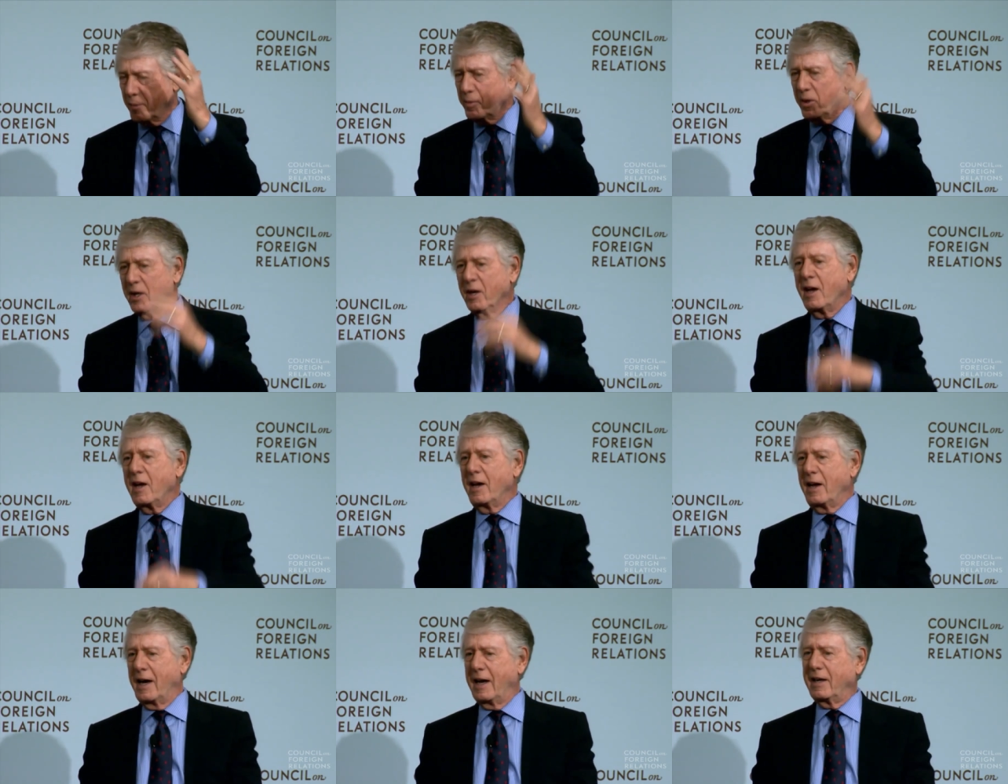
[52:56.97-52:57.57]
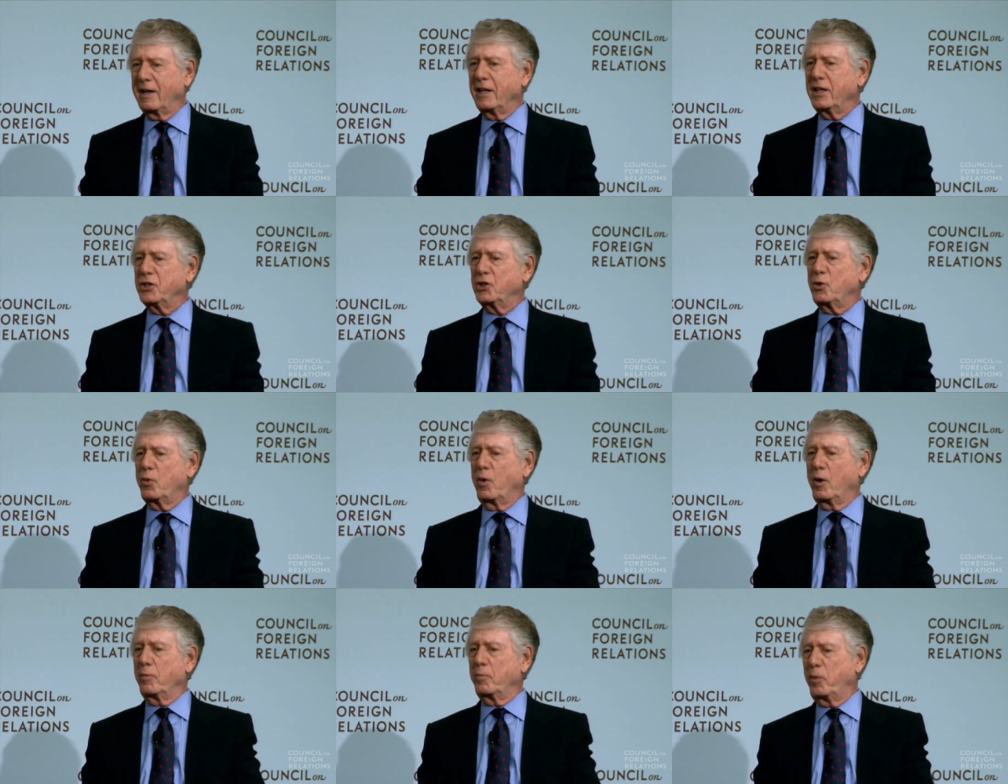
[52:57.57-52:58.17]
but at least
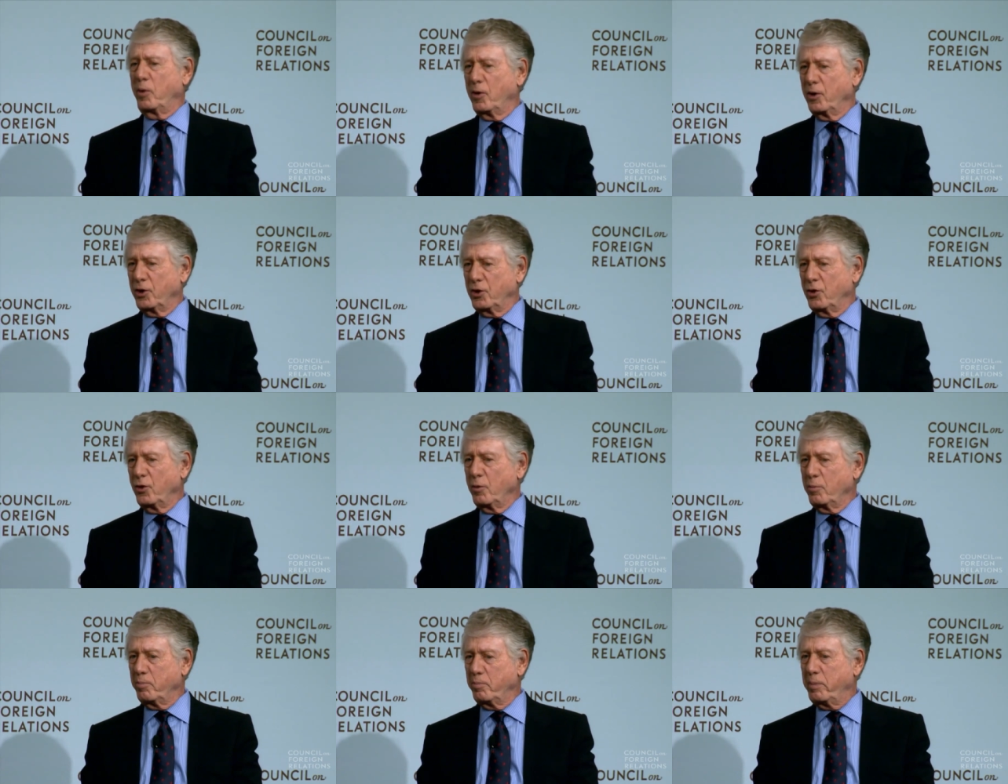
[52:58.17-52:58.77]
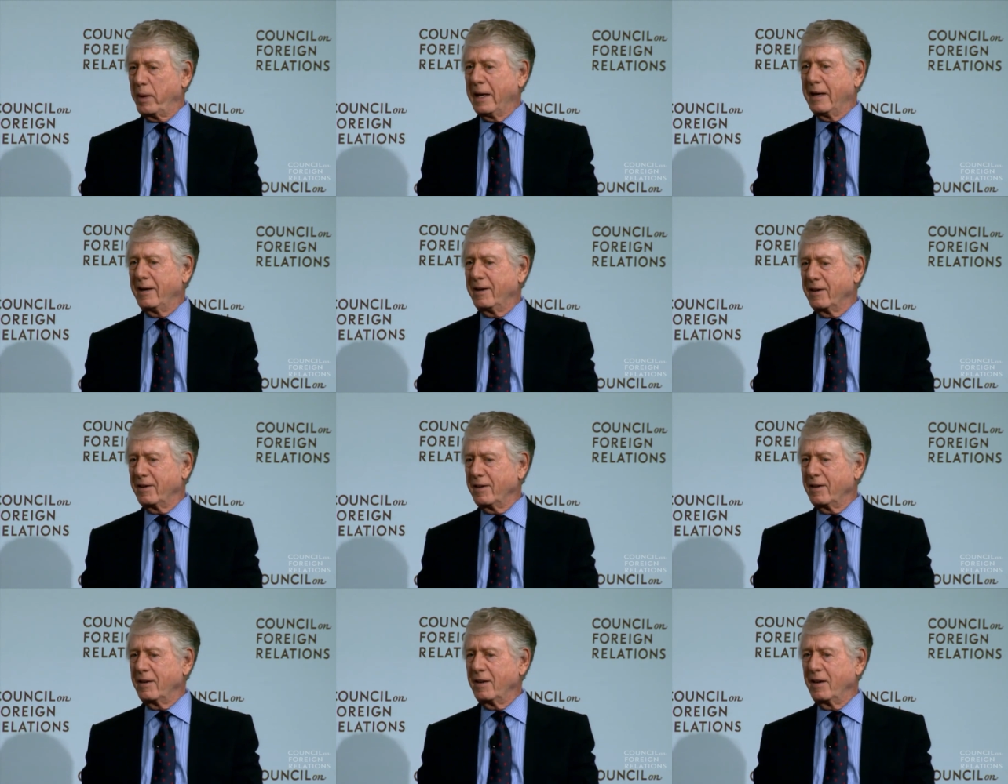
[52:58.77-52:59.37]
1.2
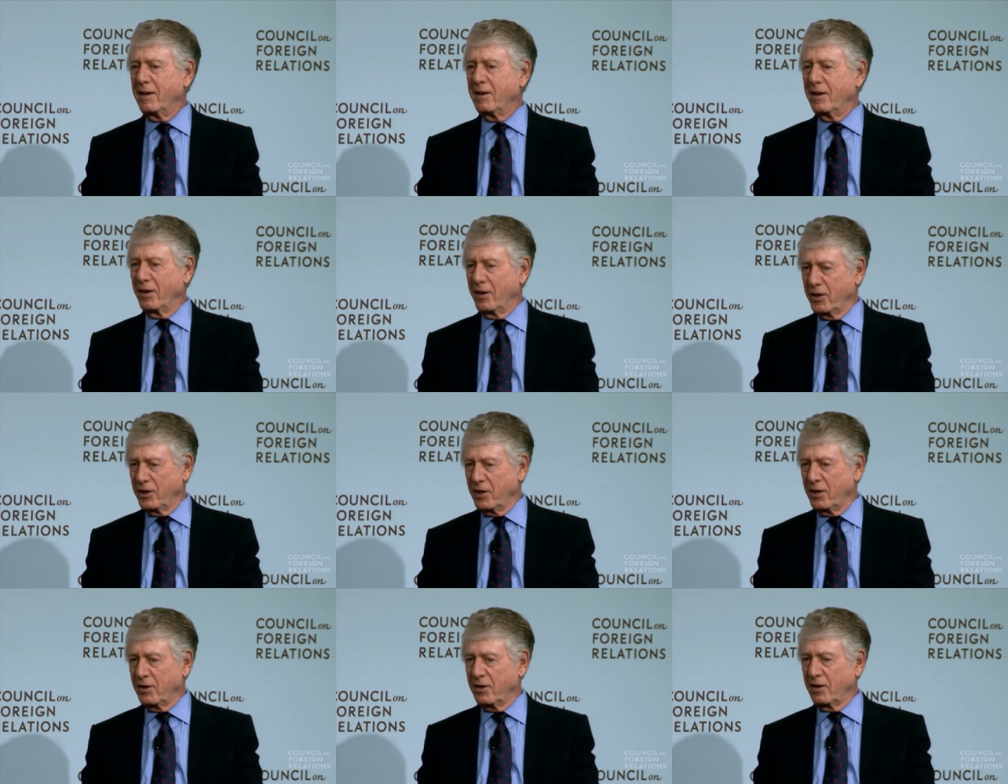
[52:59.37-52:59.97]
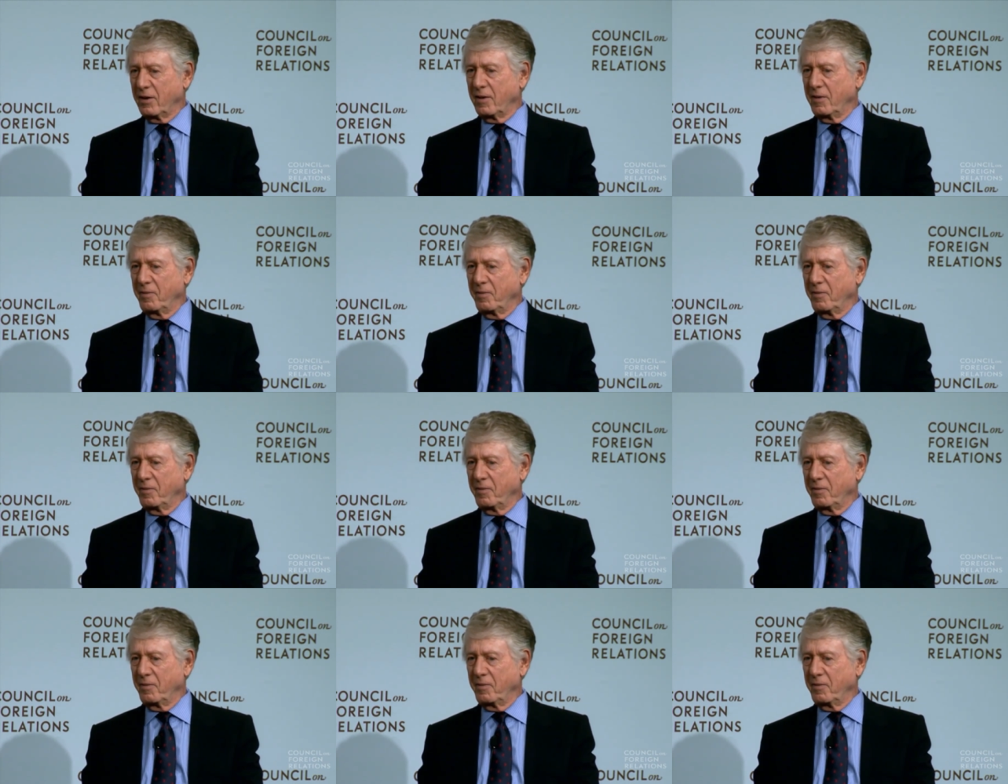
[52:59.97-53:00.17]
billion a year.